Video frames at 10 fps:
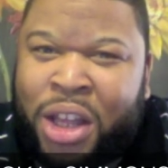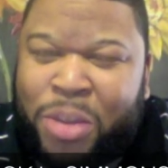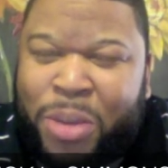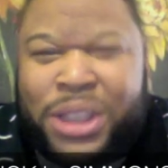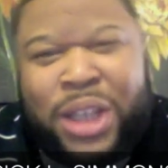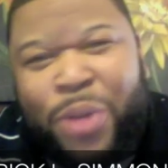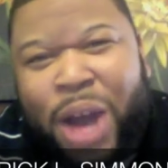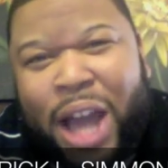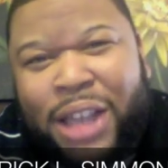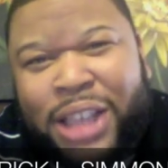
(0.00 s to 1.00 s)
You may say,
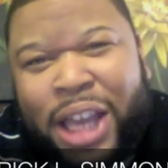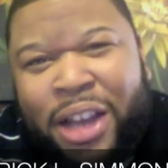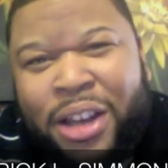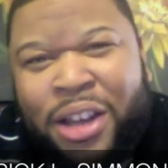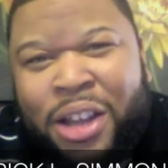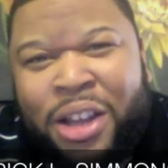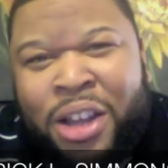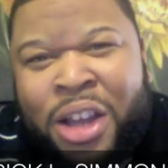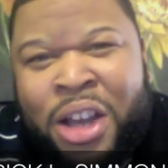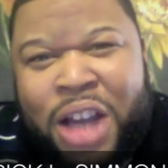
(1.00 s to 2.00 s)
well, how's that?
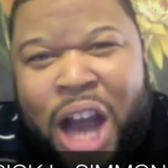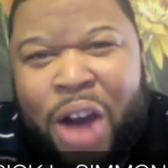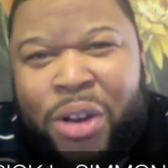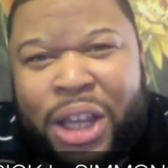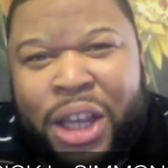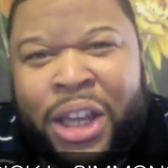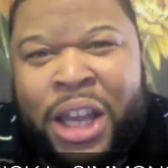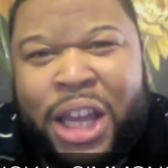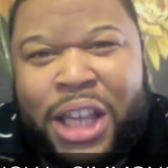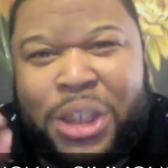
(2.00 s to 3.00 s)
Call in.
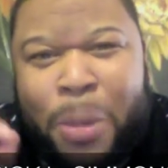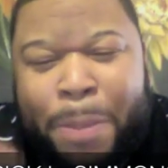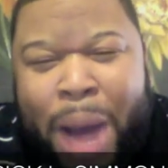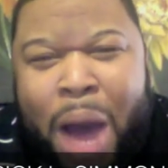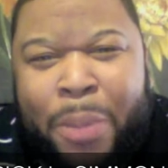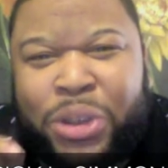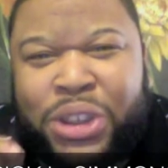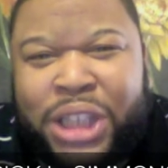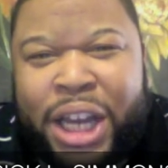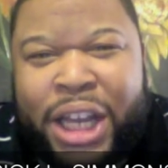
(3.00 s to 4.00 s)
It's a Bible
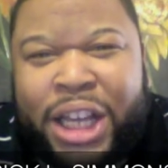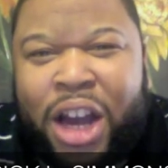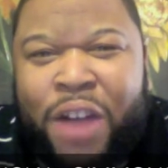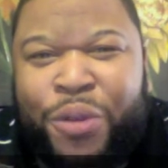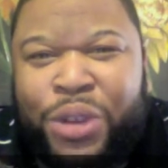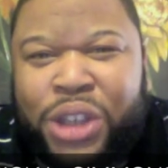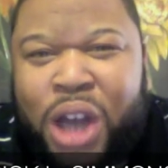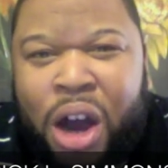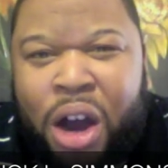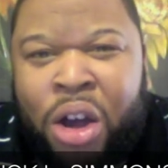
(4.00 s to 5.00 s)
study conference
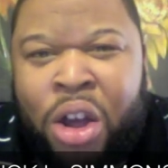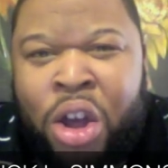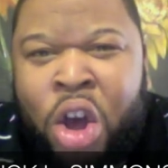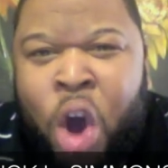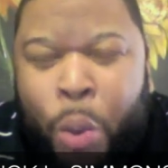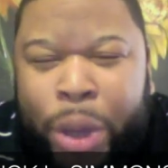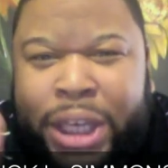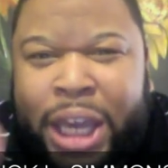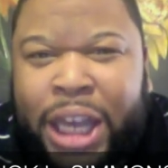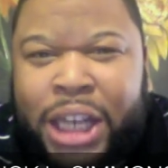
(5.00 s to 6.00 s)
call
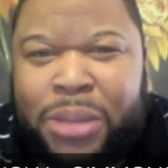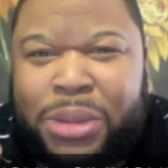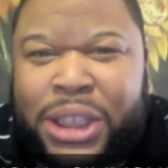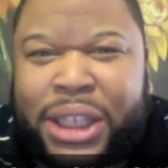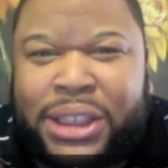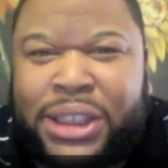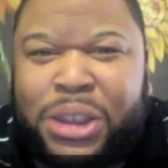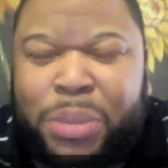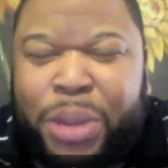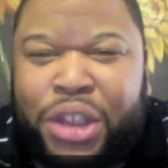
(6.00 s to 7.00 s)
with Kingdom
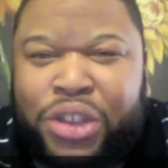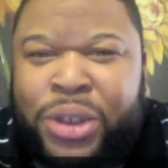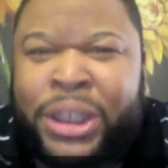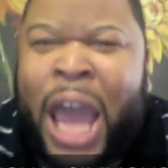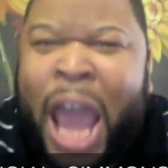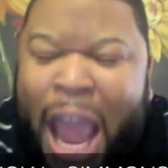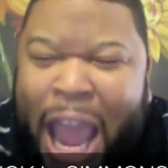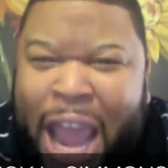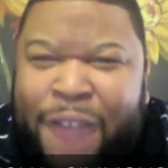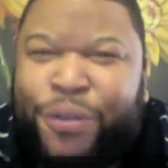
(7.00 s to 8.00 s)
Citizens Ministry
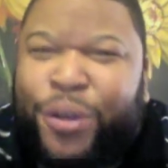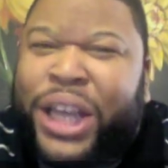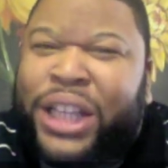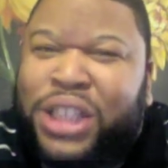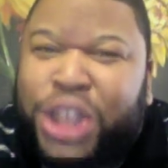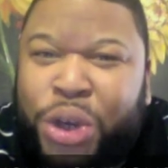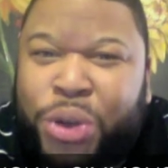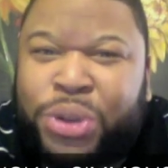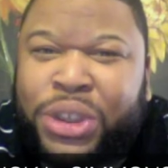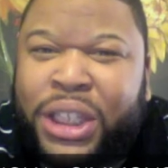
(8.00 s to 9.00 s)
every
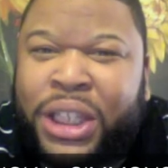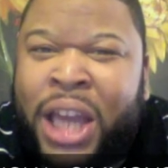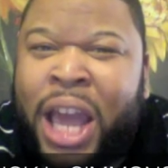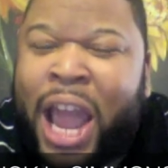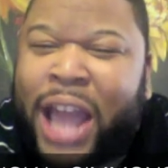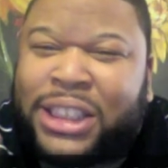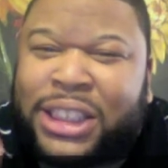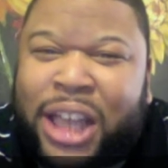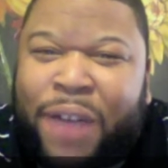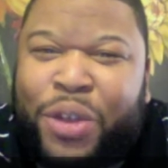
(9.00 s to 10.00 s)
Tuesday at
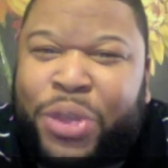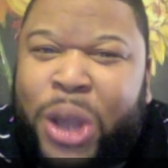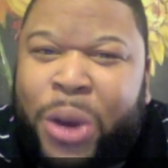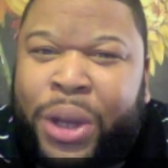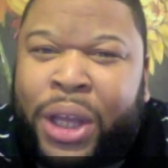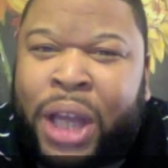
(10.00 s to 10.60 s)
7:30.